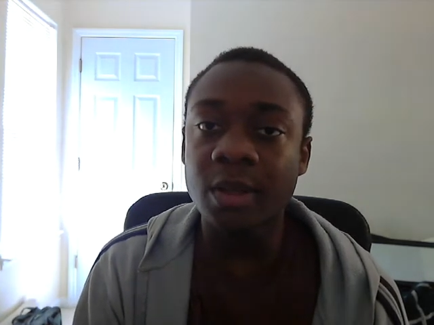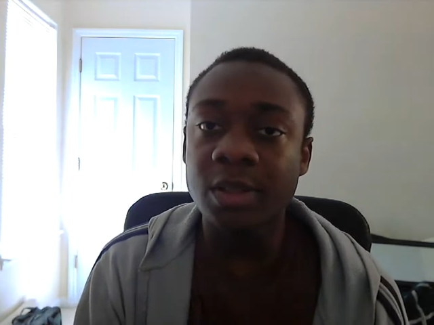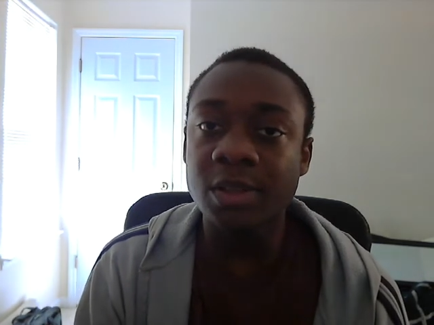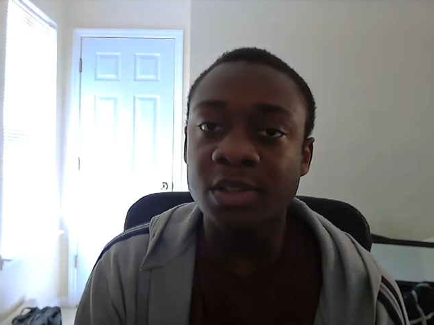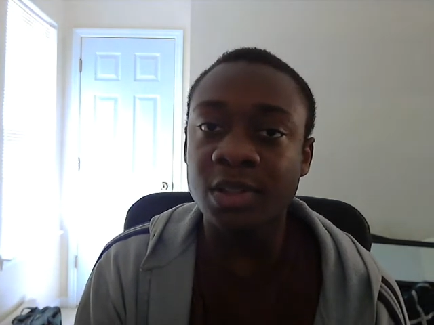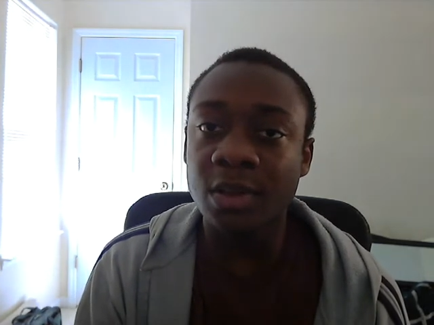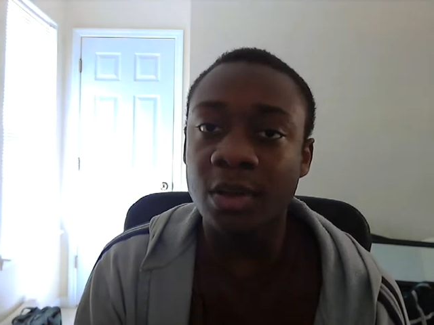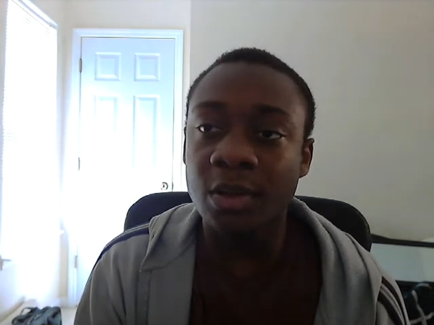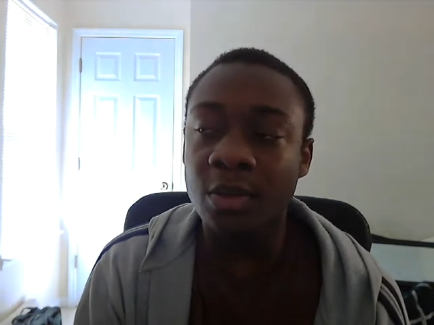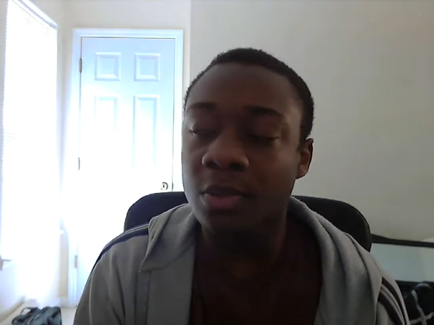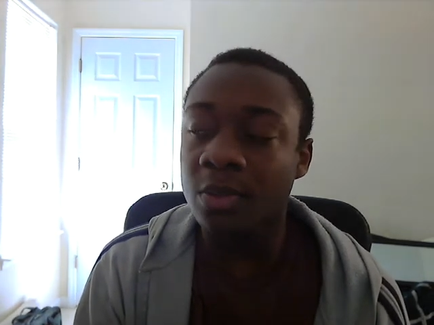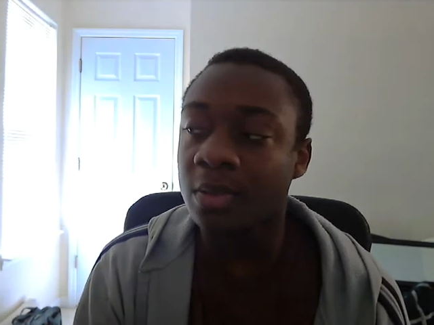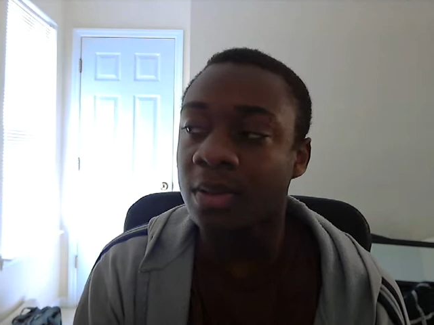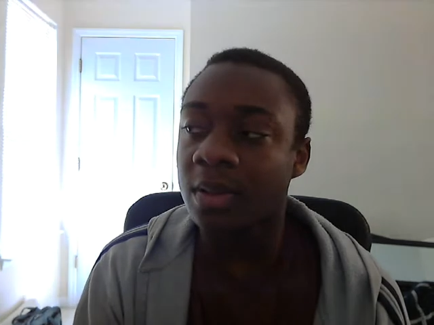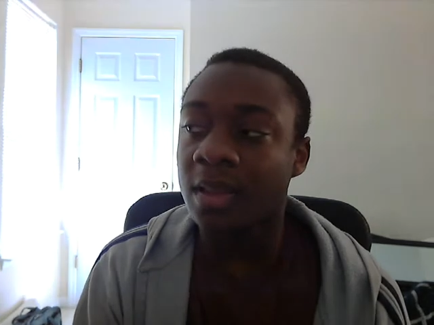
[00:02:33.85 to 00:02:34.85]

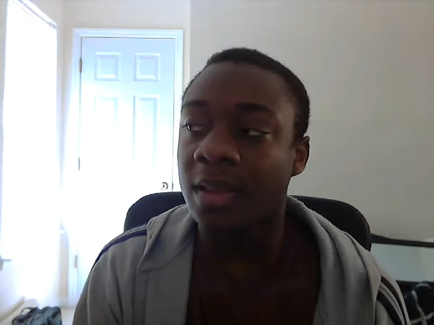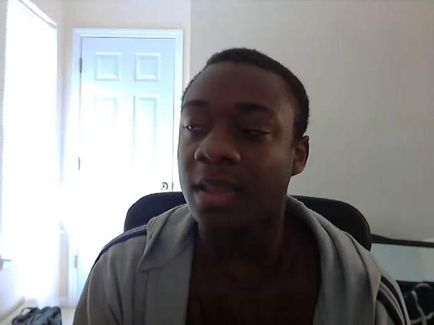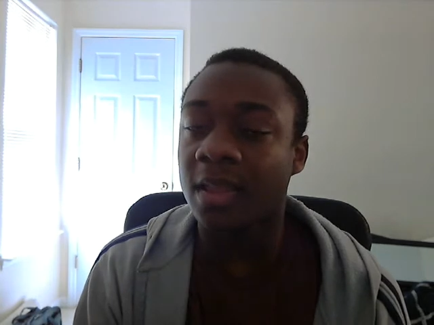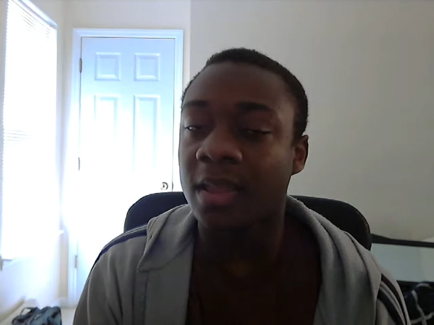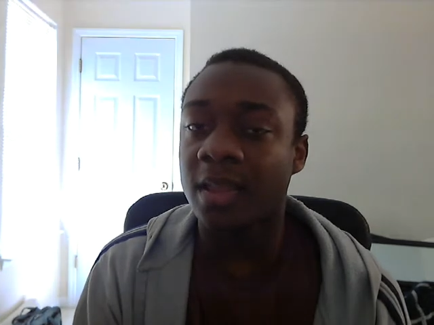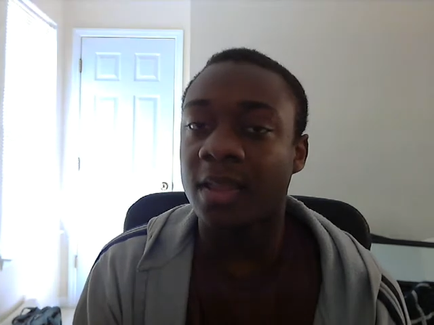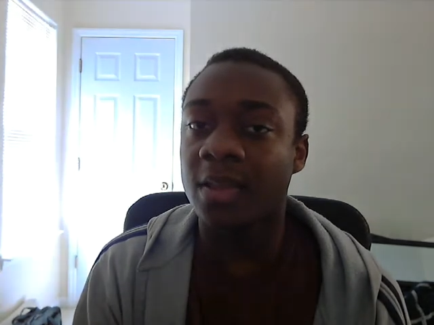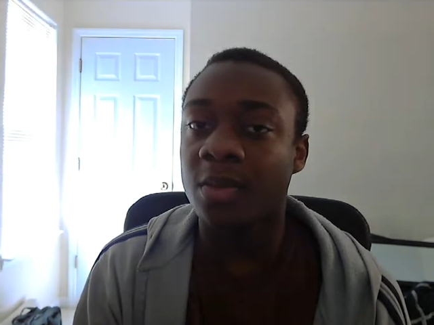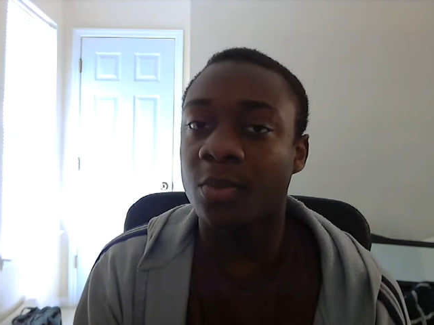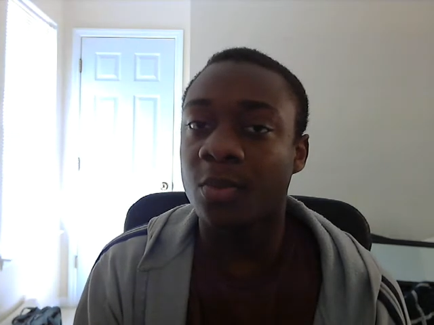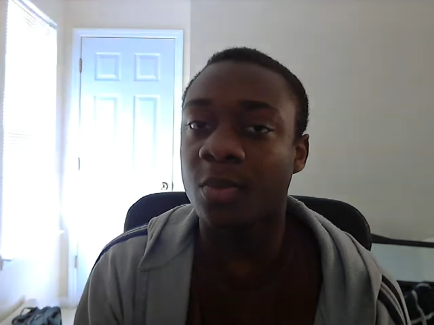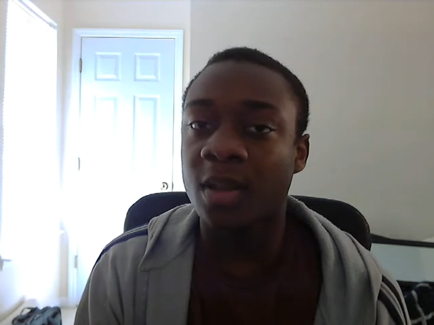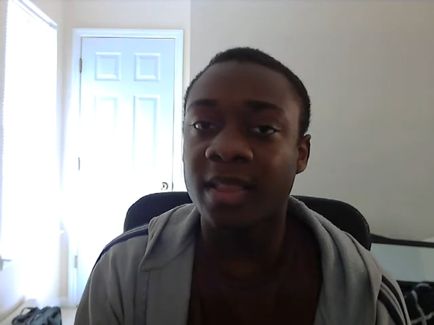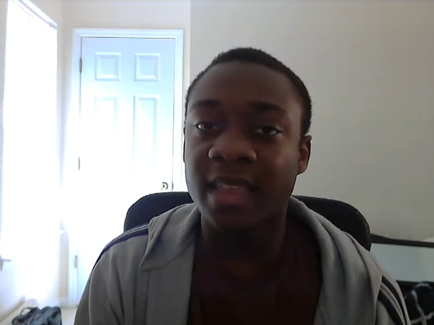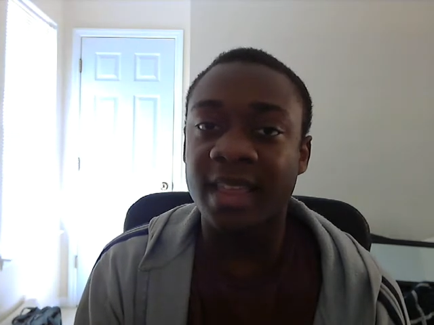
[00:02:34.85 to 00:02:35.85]
So
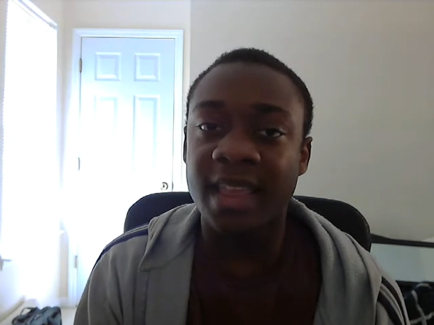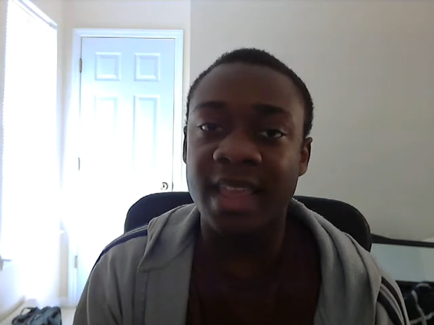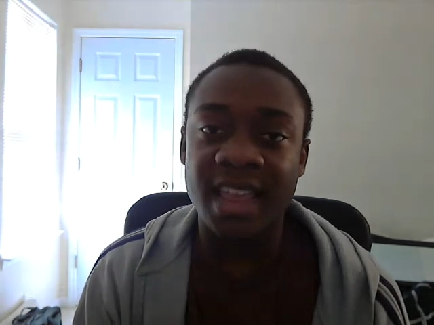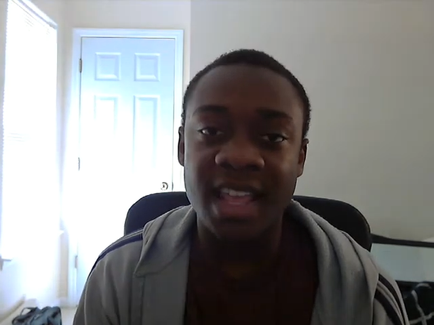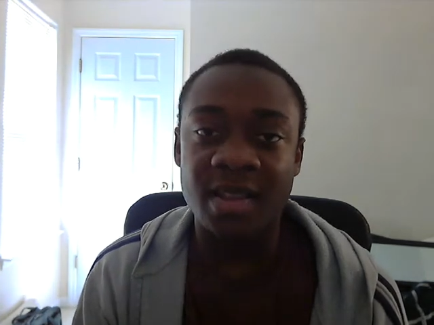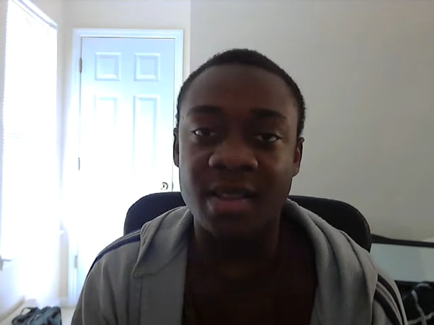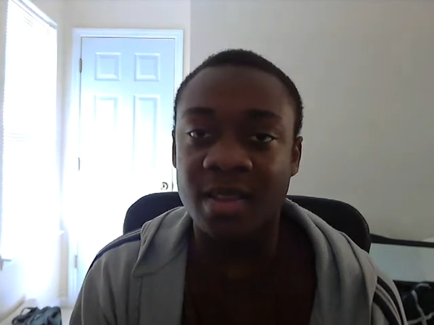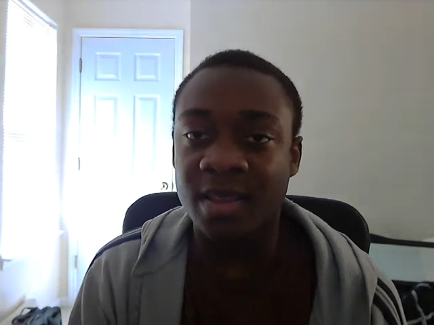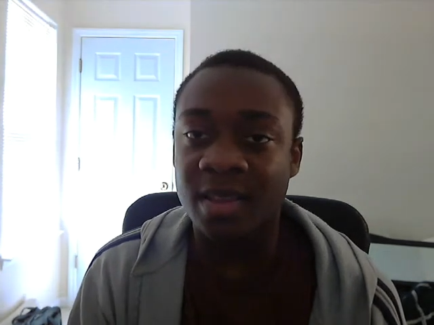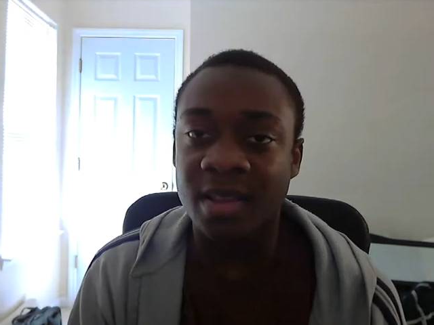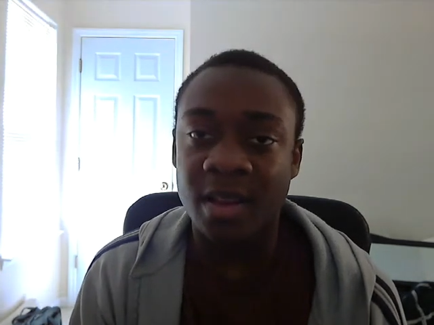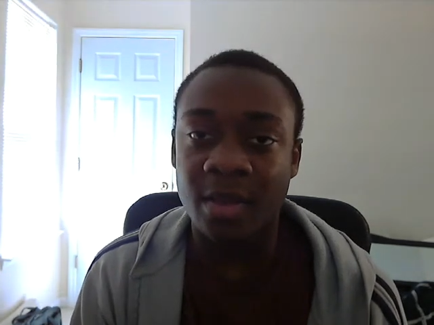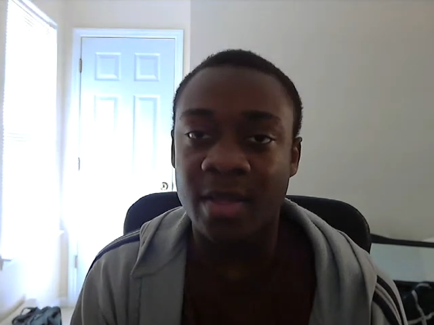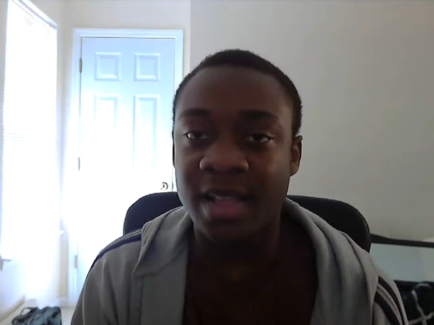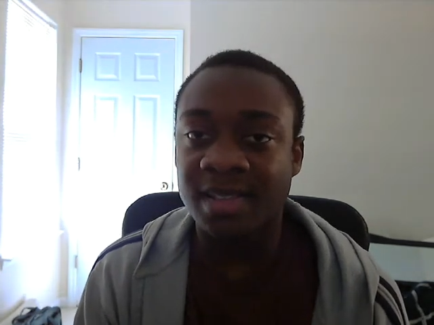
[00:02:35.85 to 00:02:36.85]
really it can,
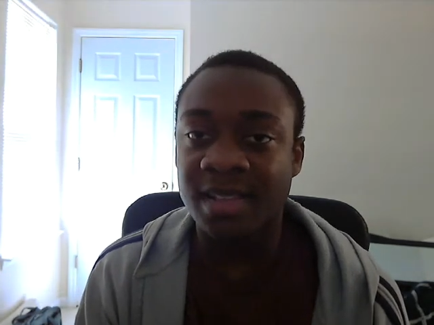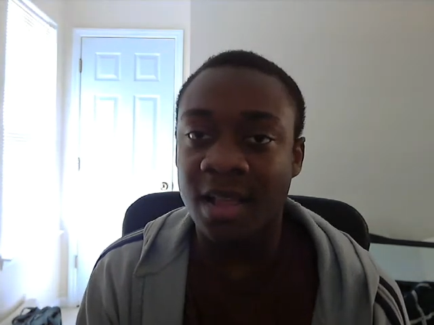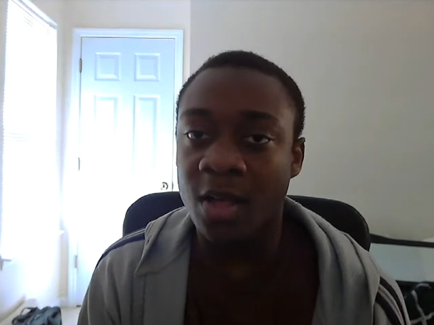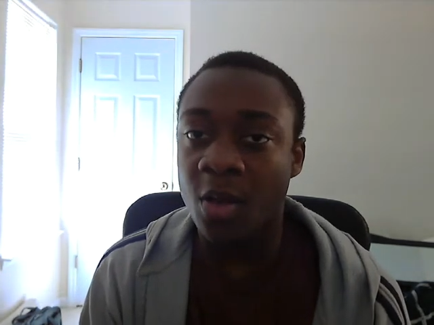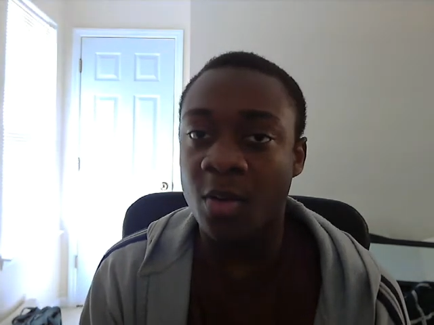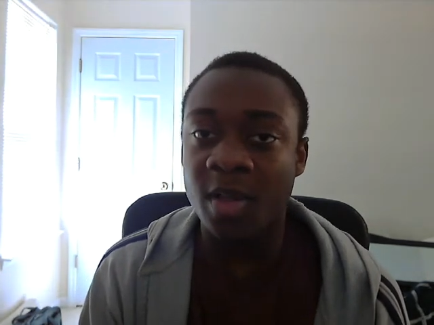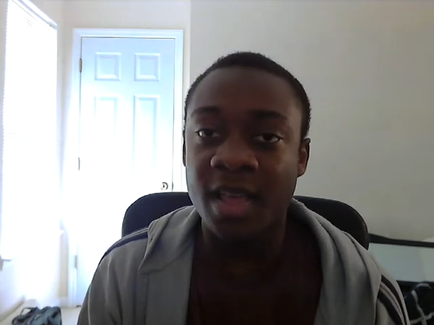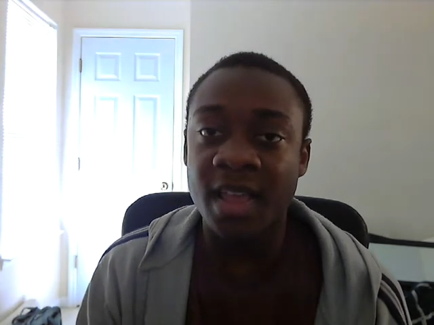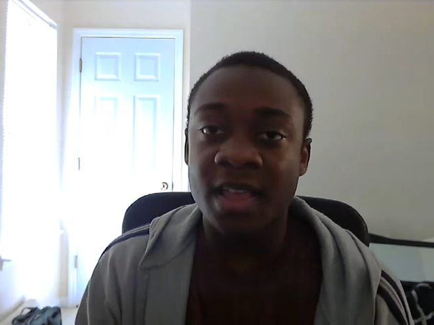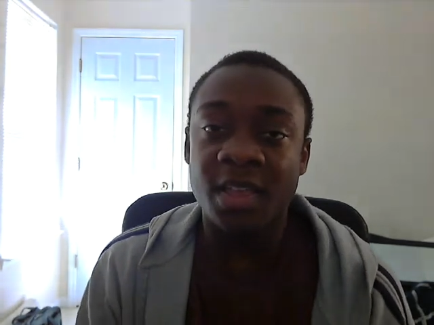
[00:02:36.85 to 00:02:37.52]
that's not always,